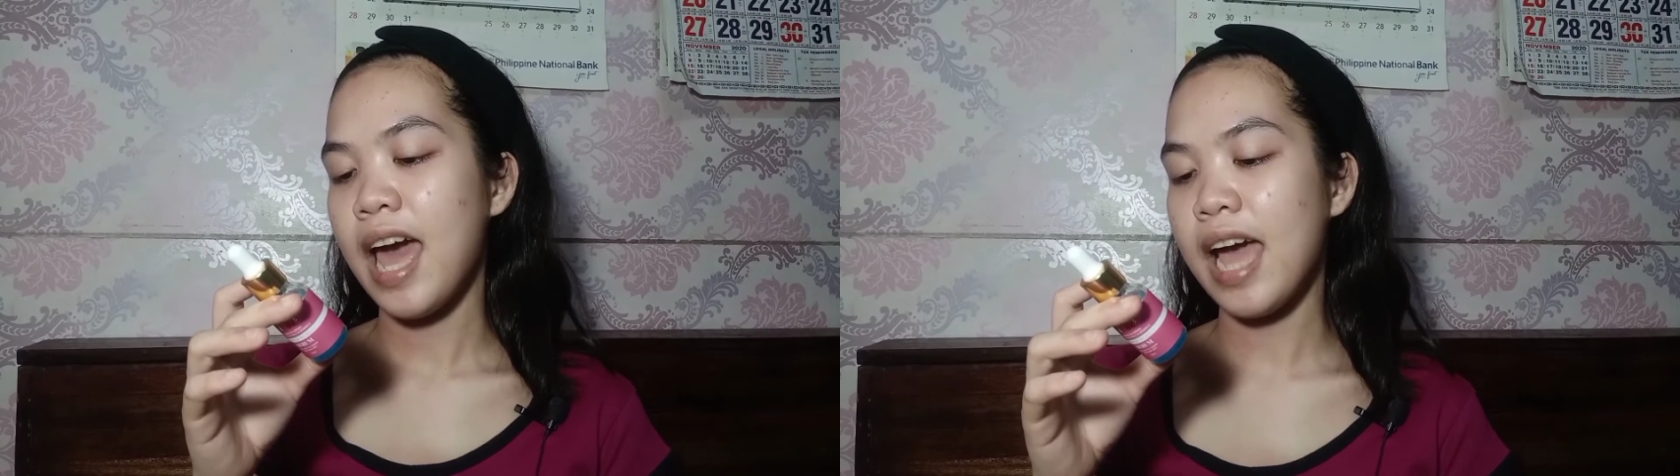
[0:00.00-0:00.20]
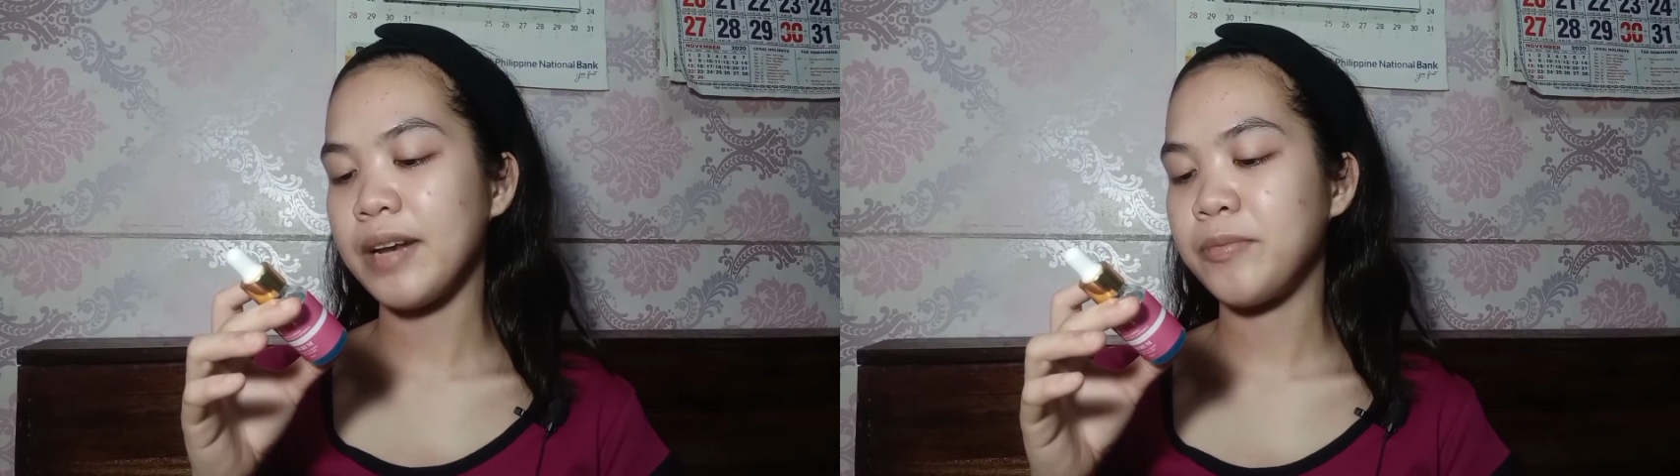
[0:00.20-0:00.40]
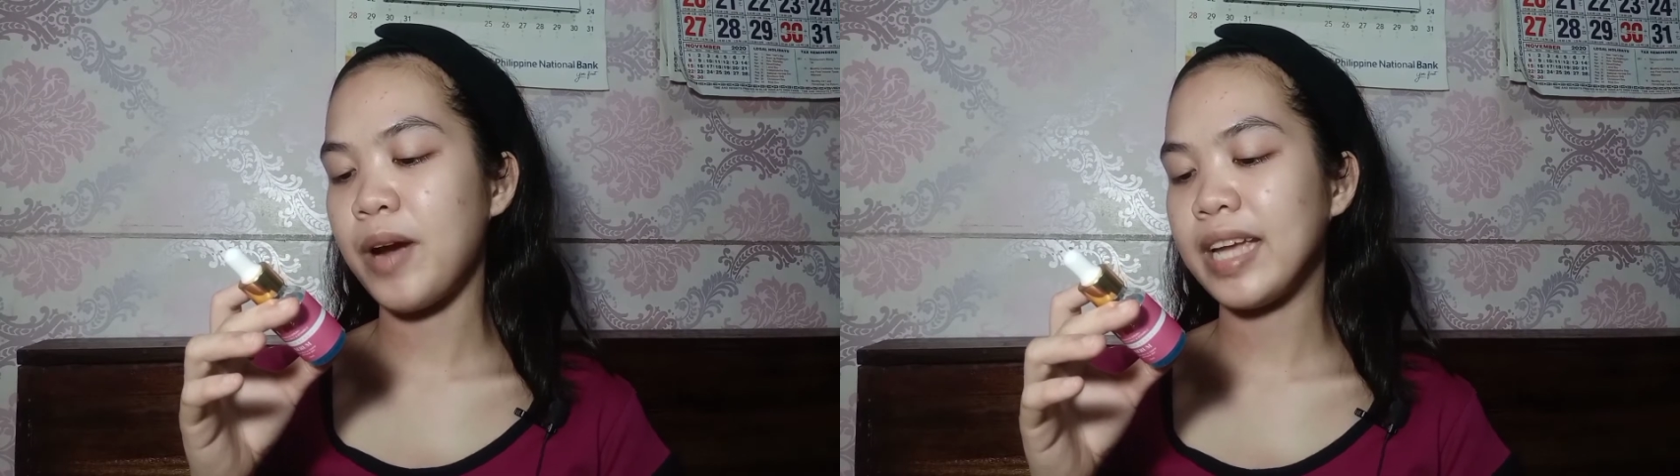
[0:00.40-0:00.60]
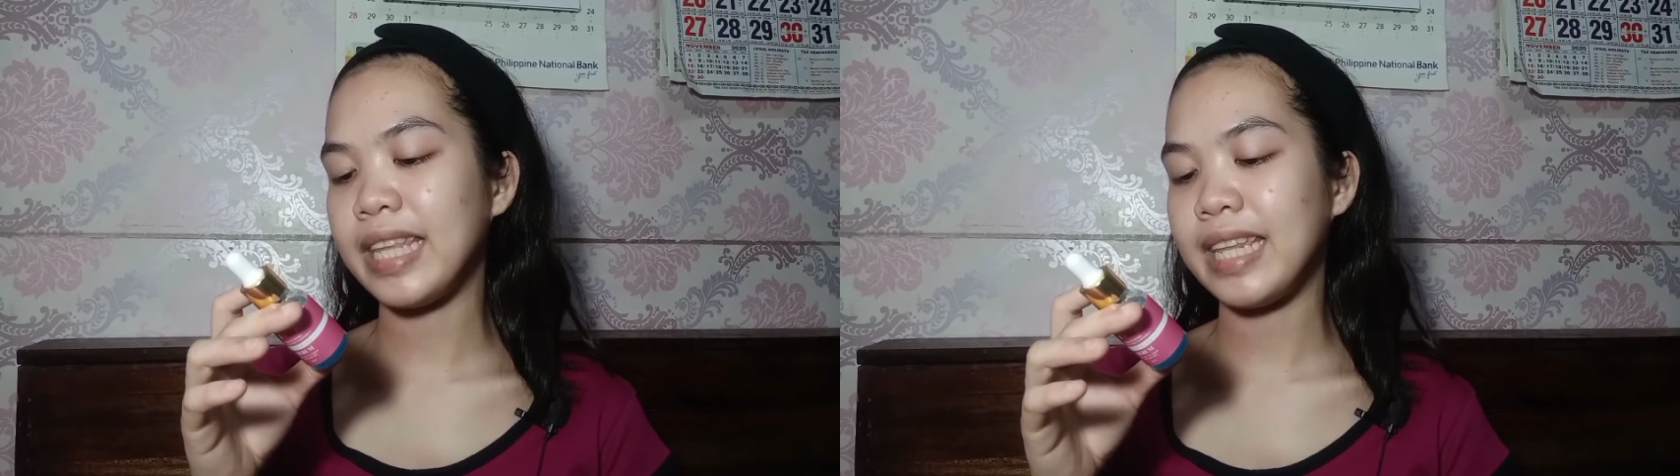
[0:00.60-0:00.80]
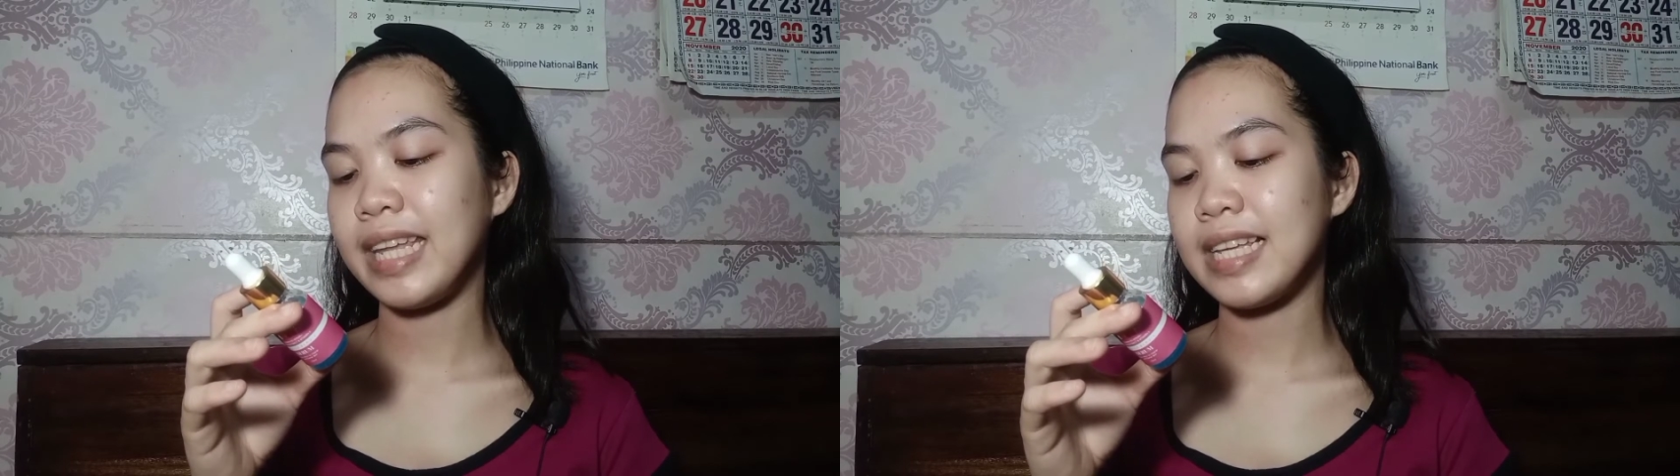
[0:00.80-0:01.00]
and
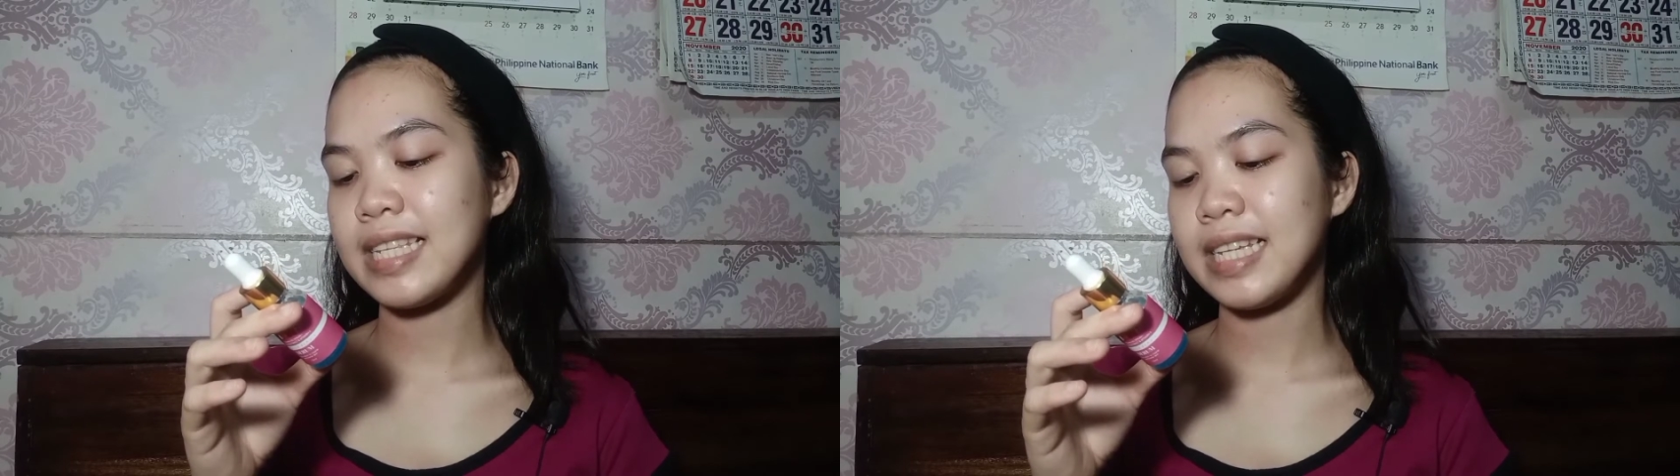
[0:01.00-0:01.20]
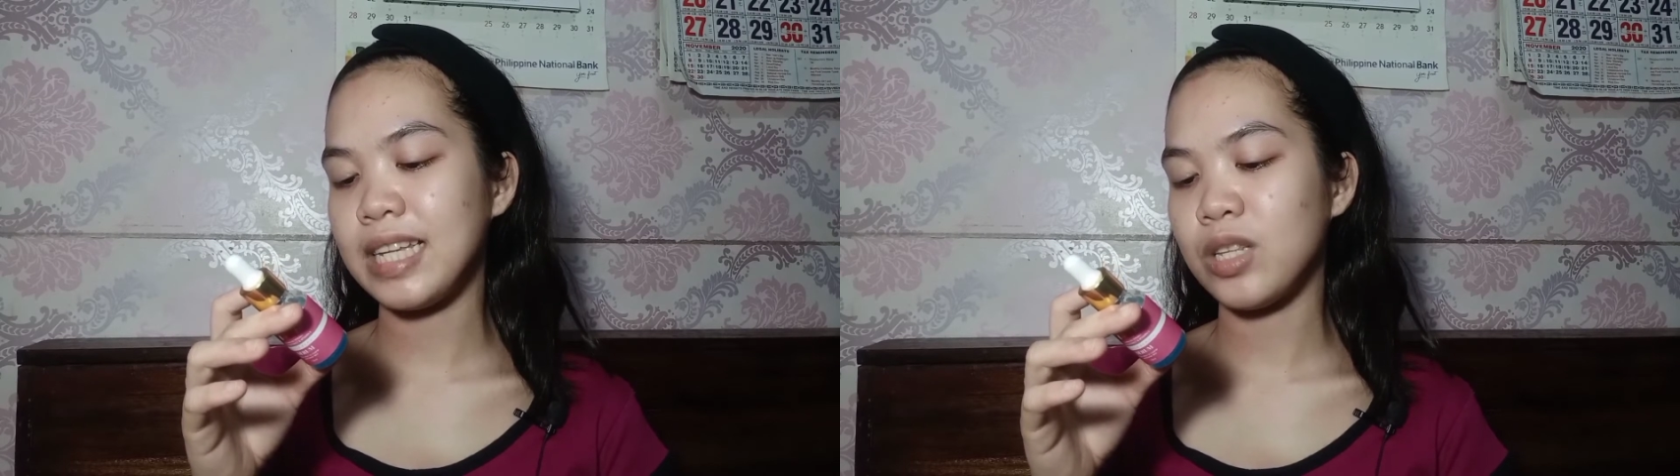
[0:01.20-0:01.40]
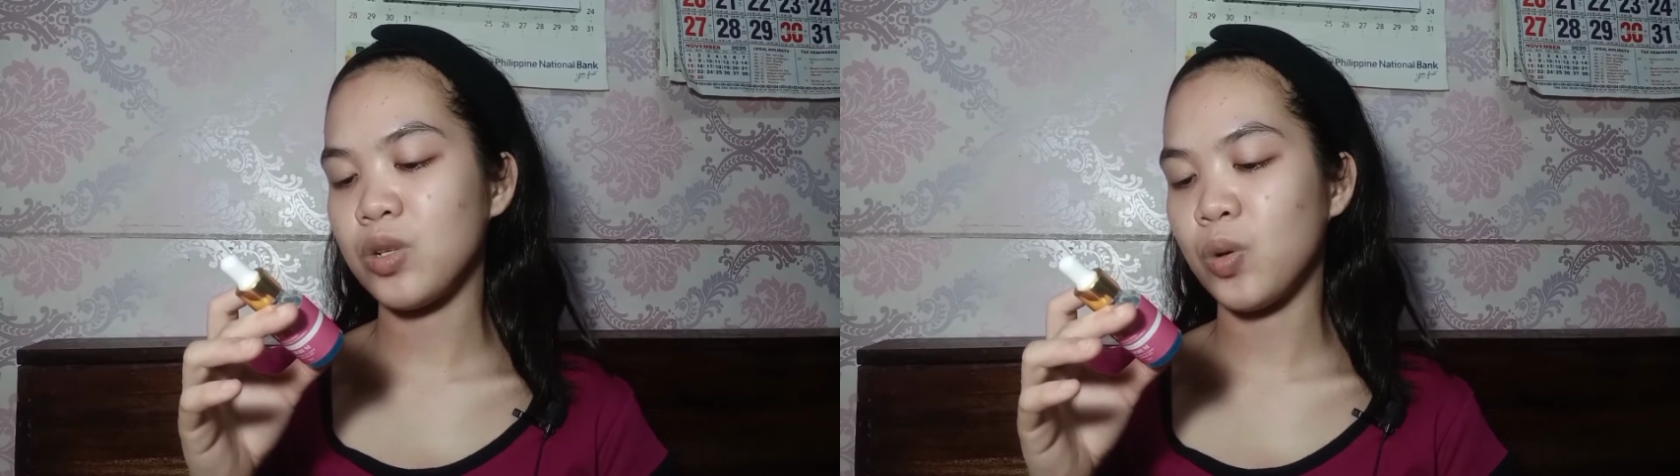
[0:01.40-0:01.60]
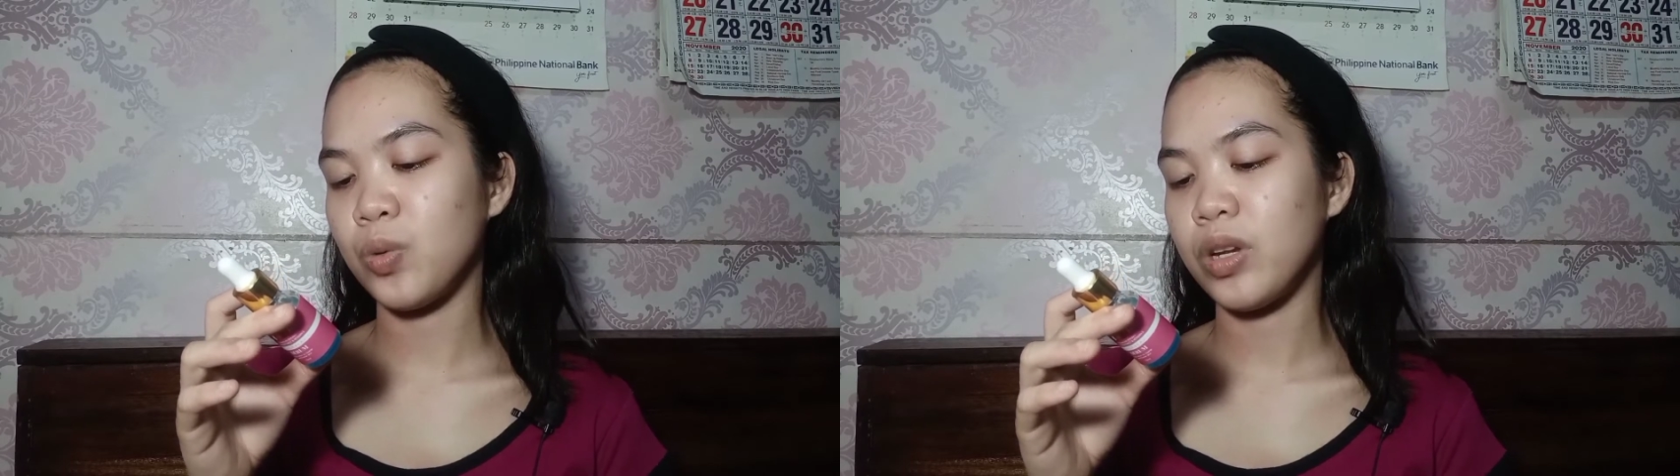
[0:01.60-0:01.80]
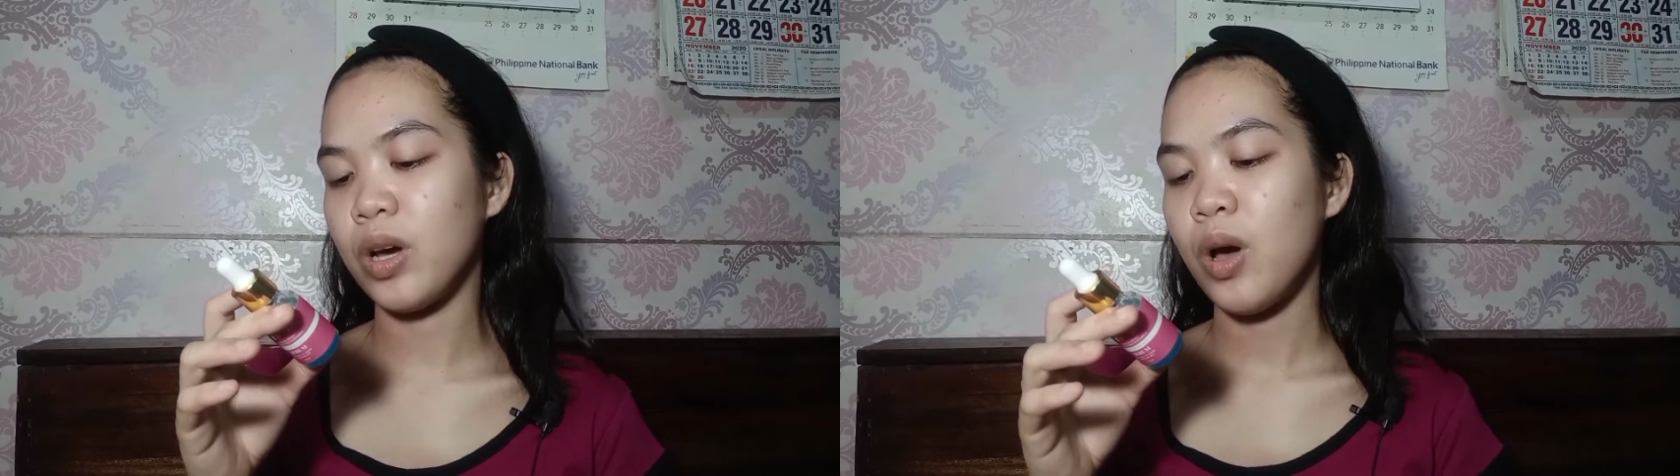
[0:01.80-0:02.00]
brightening skin
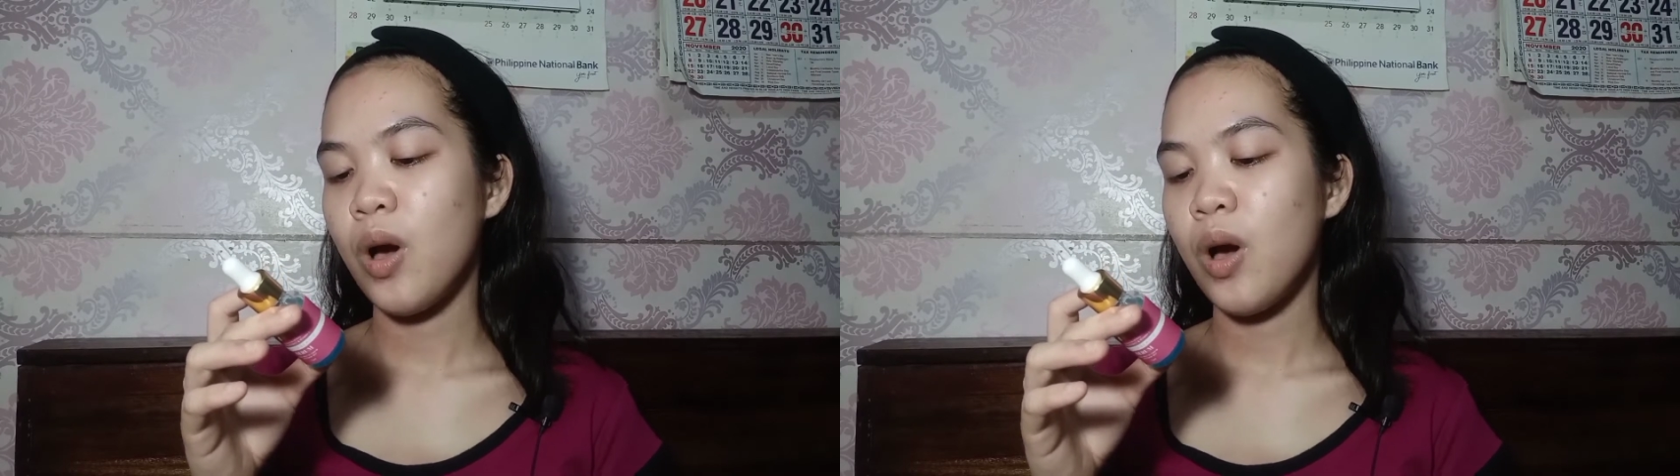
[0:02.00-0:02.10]
tone.